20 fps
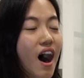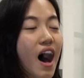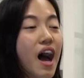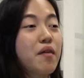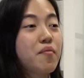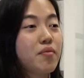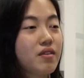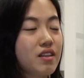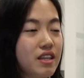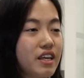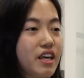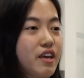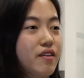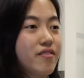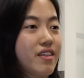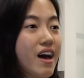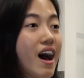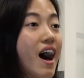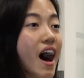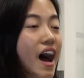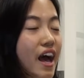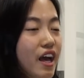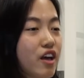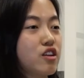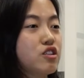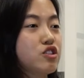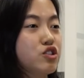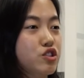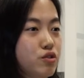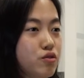I believe that I
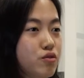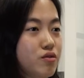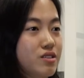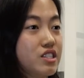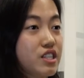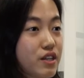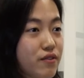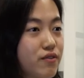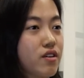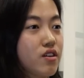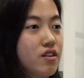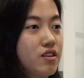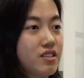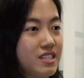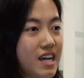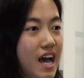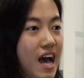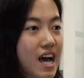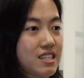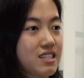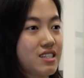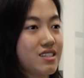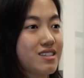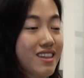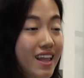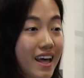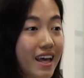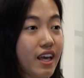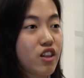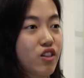could do difficult
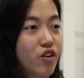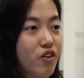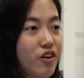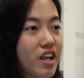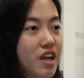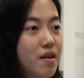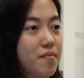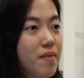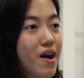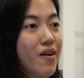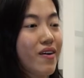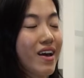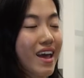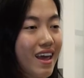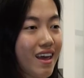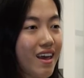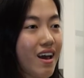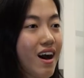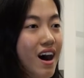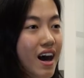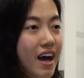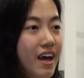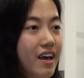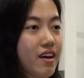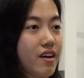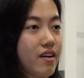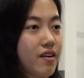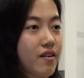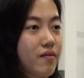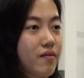tasks like learning about AI.